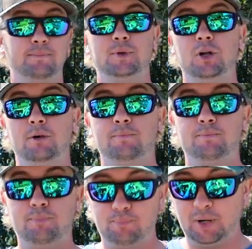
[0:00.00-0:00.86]
you know,
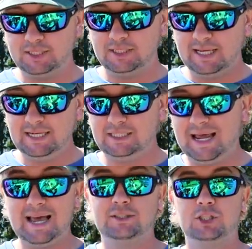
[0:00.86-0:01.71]
presentation
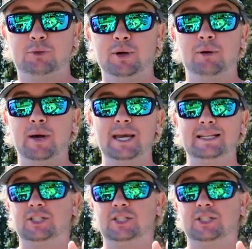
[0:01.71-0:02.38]
as the spinnerbait.